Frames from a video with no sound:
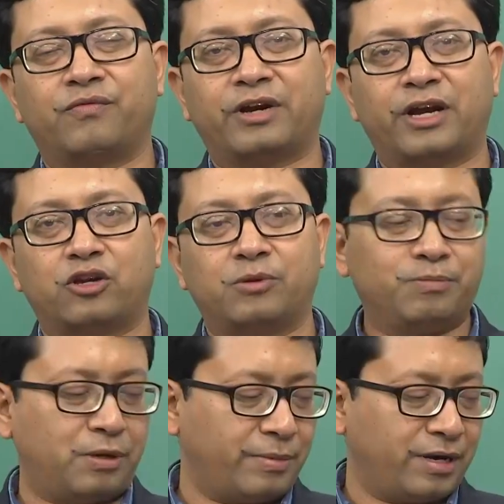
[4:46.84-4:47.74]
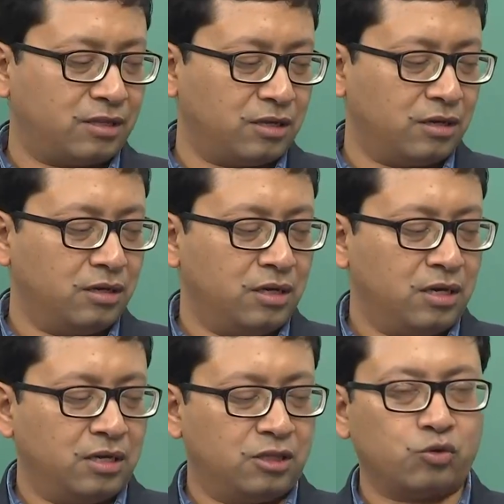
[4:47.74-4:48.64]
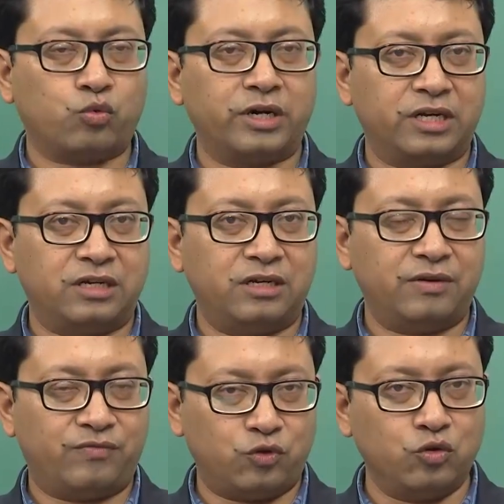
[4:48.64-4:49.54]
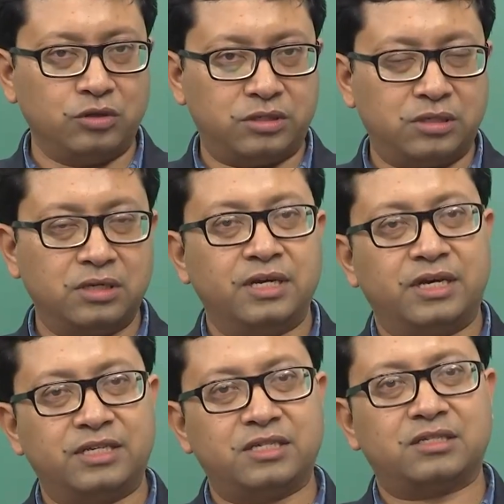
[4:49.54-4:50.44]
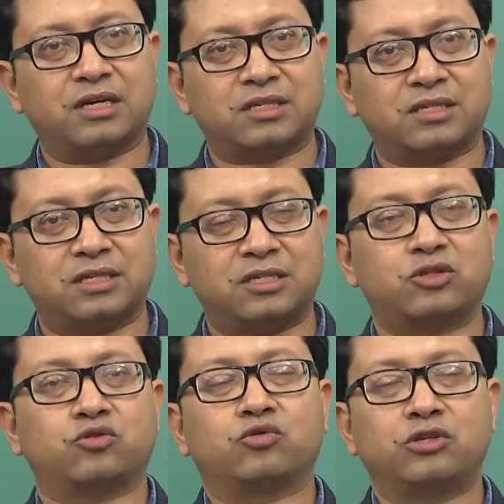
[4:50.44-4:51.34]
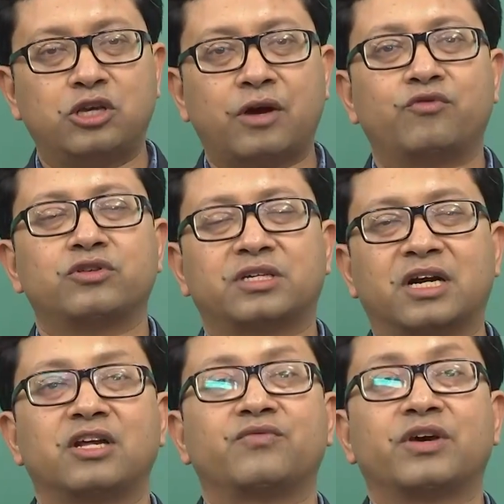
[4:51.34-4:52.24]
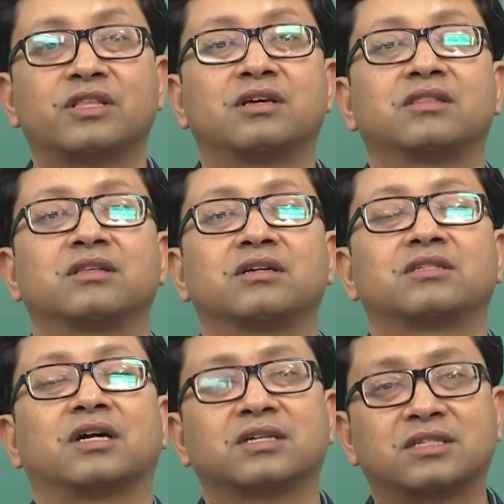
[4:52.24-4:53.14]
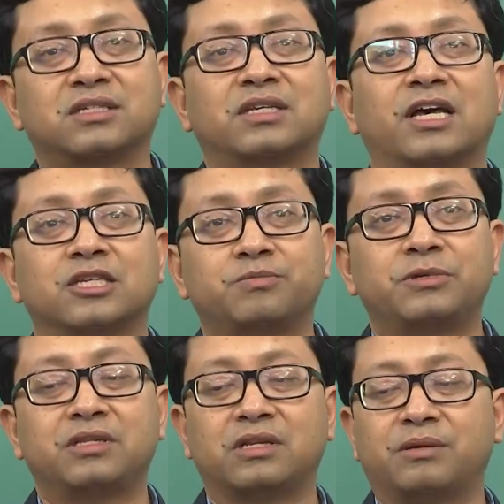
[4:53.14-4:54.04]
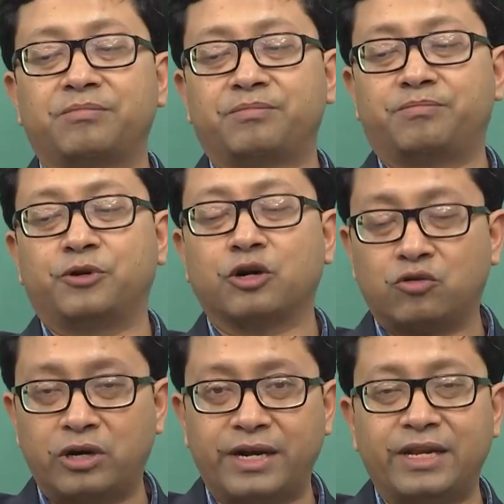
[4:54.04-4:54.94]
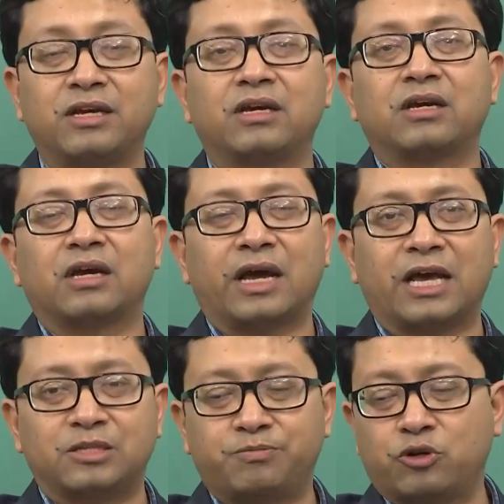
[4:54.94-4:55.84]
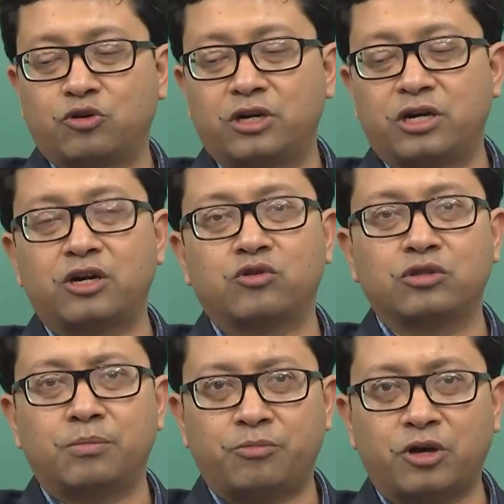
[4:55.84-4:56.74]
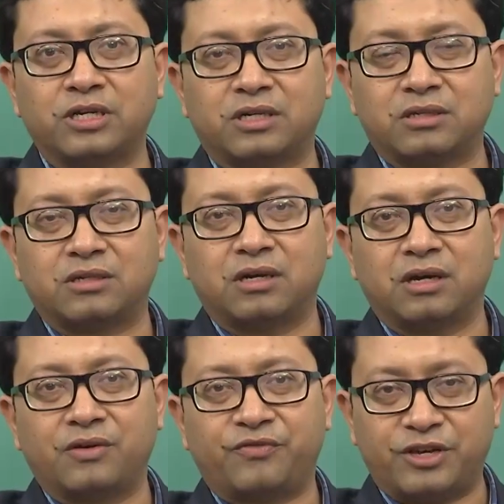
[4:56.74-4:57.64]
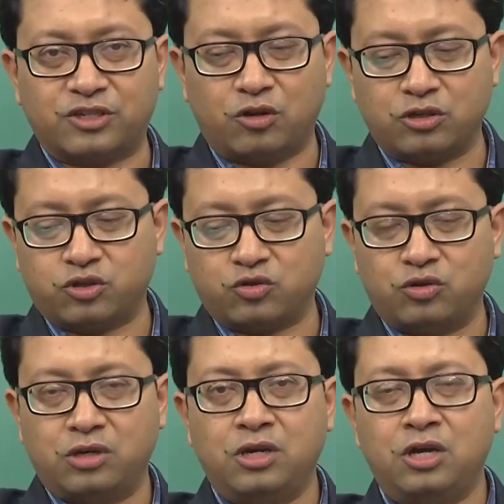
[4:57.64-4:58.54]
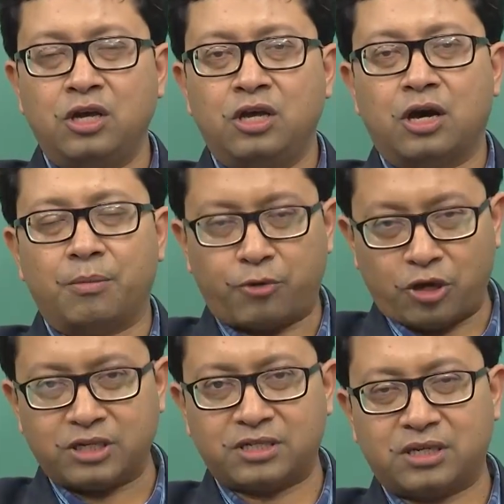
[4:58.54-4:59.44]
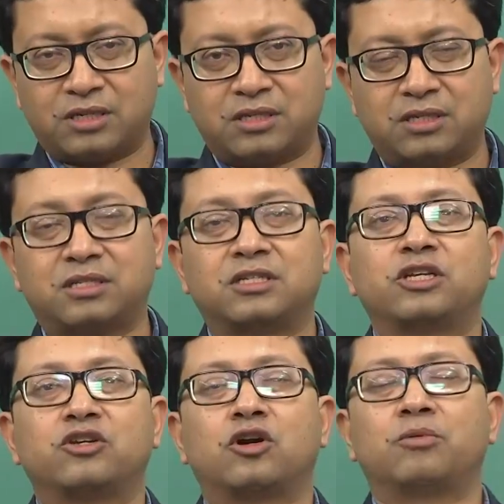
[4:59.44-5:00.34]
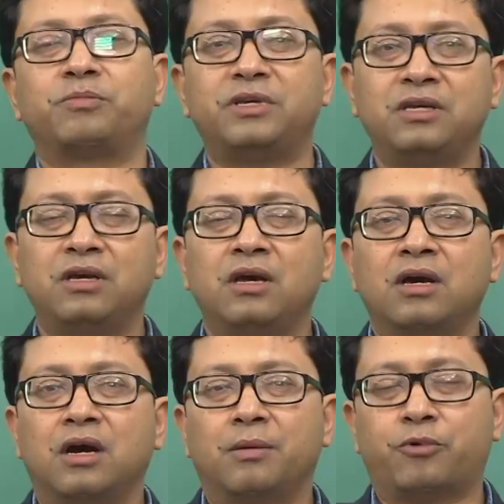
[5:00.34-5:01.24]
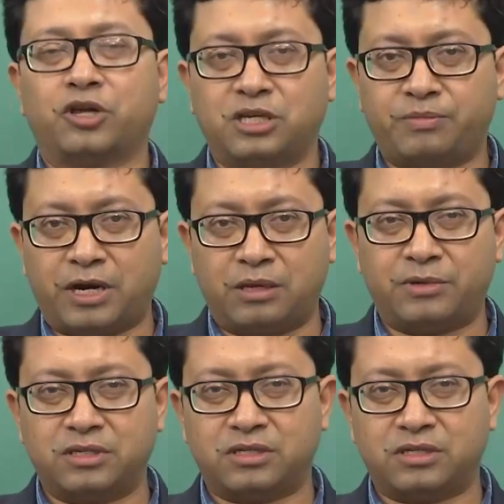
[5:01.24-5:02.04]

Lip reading: trying to implement the quantitative tools is a success. So, you have to study whether the success has been percolated to the project phase also. Project success need not be a project management